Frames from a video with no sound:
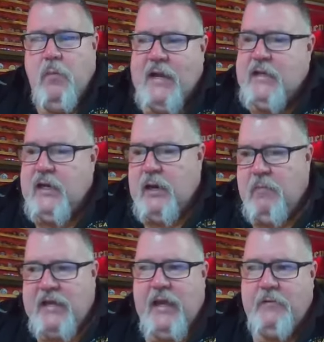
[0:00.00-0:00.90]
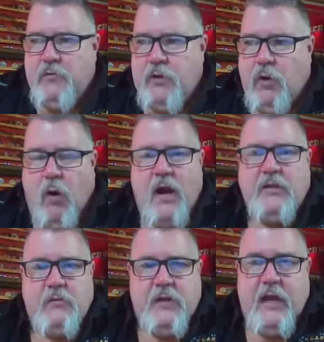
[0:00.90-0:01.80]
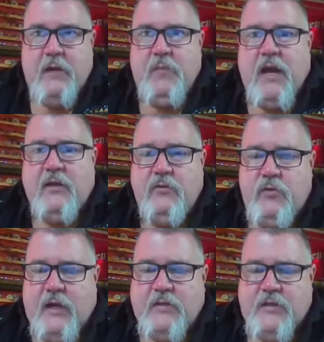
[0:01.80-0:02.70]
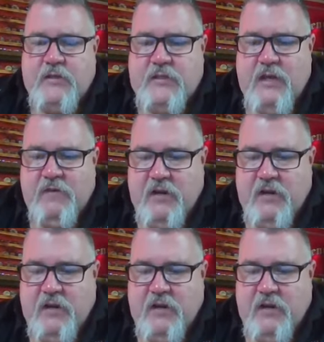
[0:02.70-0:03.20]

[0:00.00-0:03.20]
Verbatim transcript: Mike uh, Mike came to an acquired that we had back in 2007,